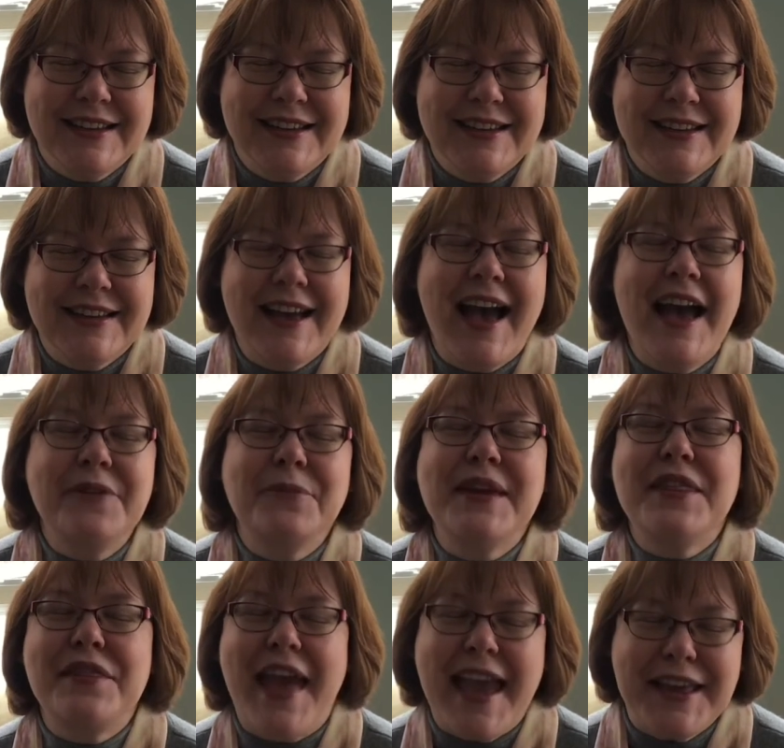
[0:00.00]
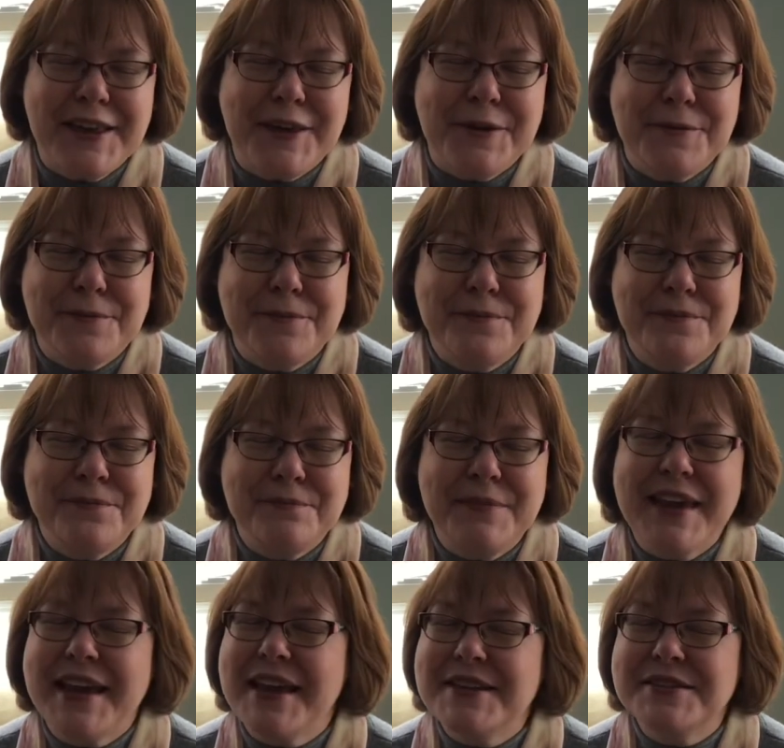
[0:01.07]
God, we thank you
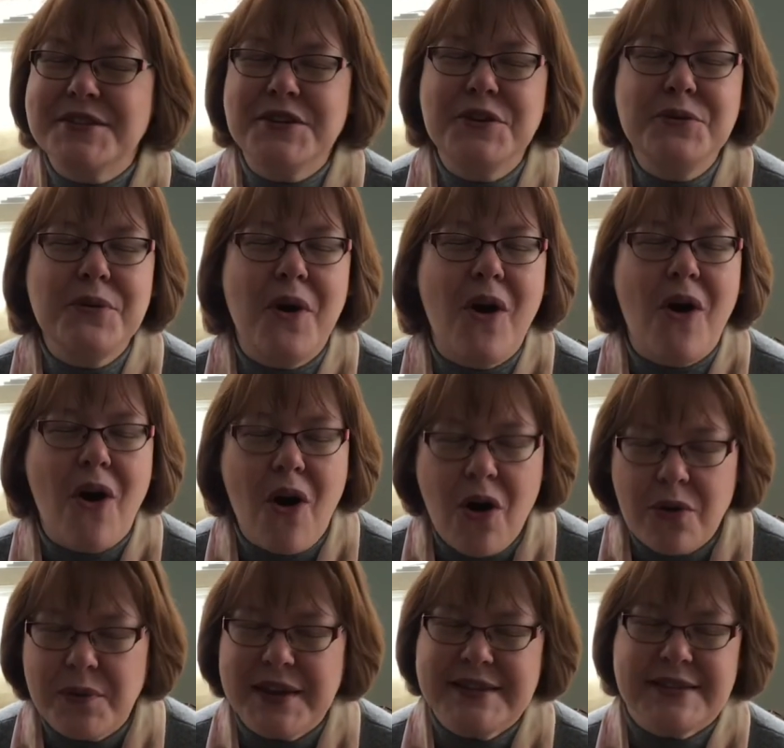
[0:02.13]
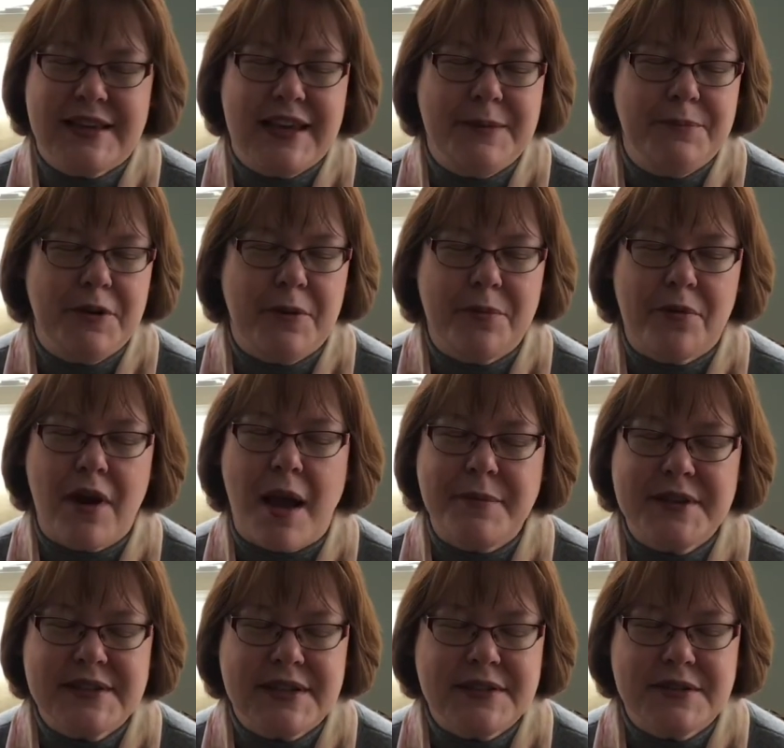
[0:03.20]
because you always keep your
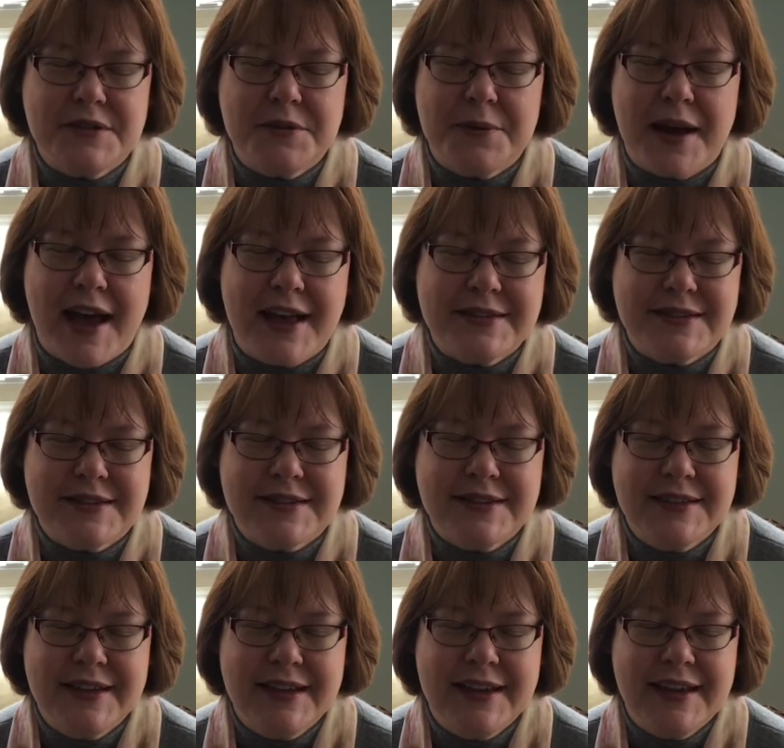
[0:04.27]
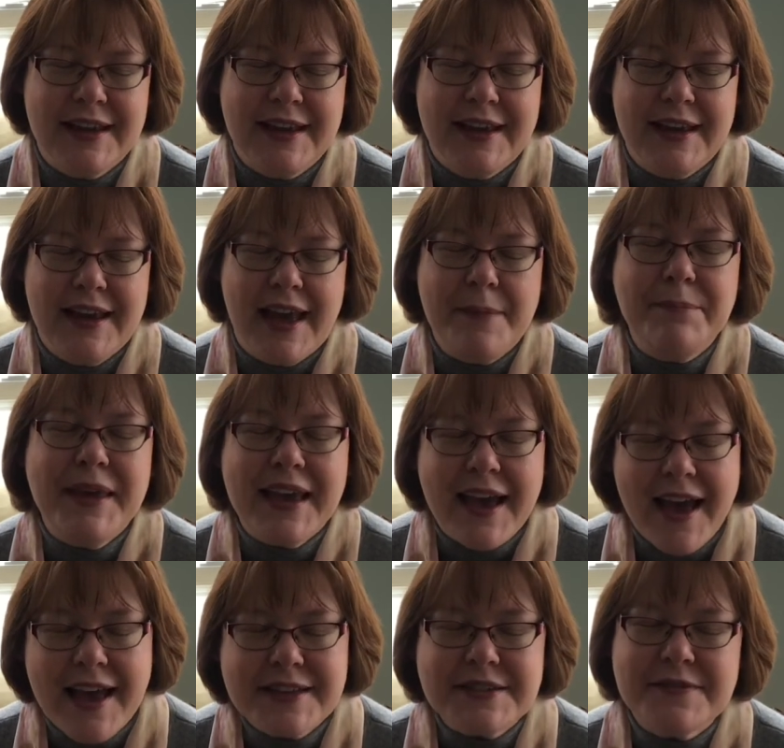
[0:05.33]
promises to us. And
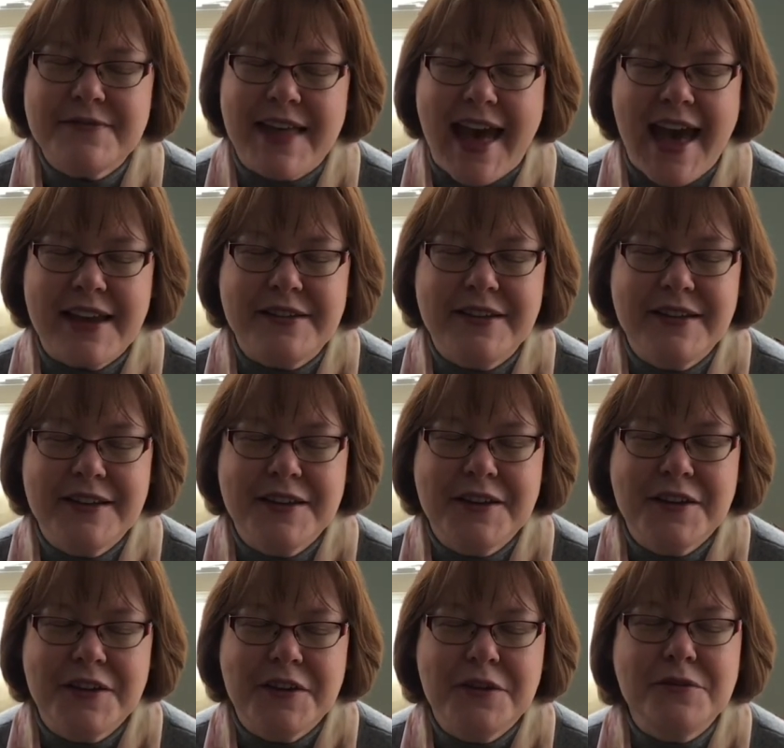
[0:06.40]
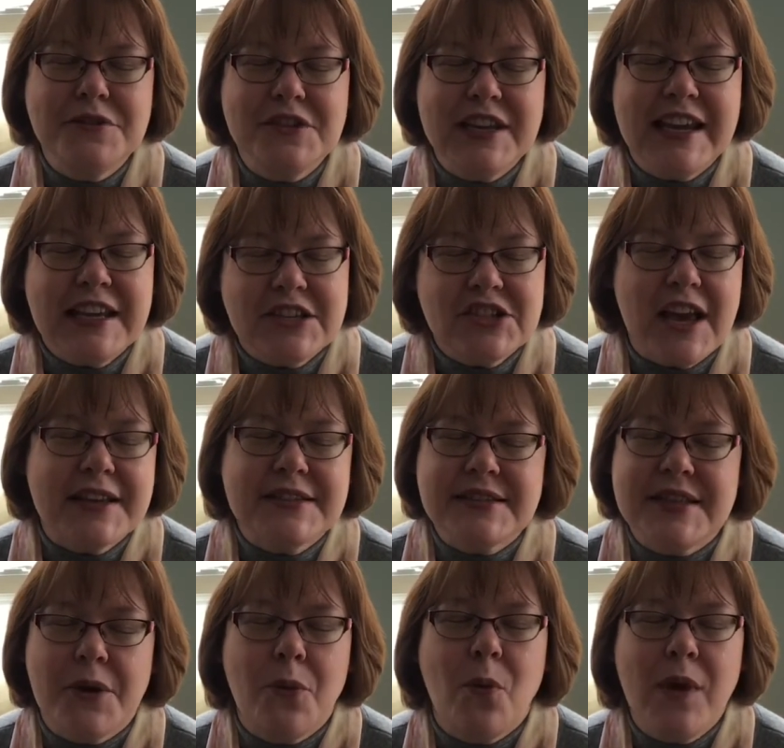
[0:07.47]
because of that, you teach us
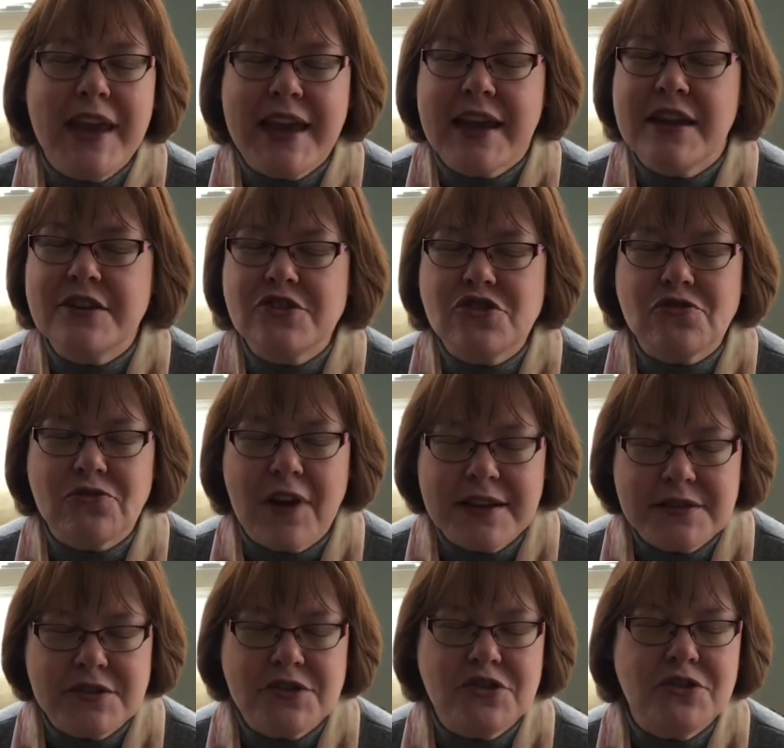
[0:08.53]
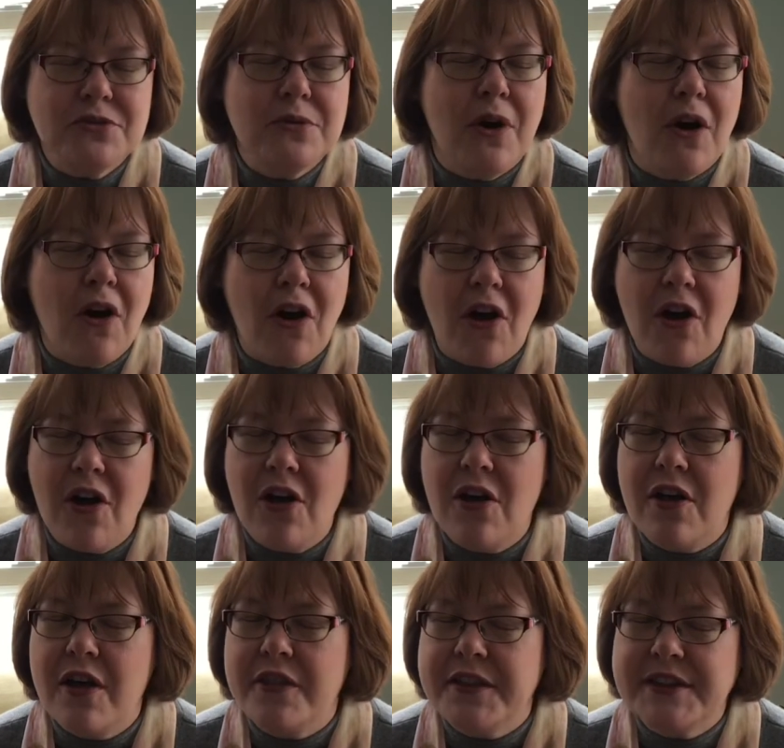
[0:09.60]
that we can trust you
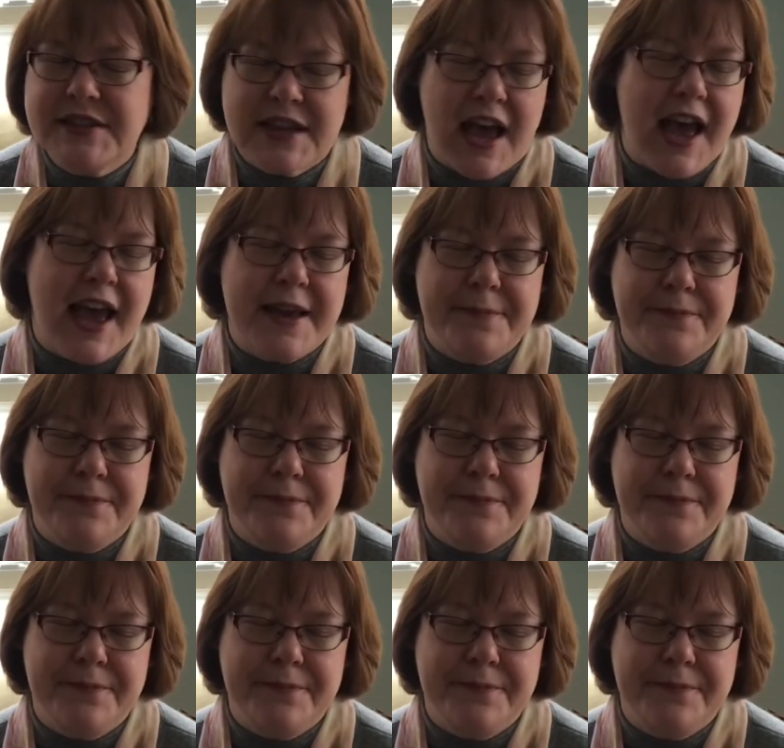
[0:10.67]
all the time.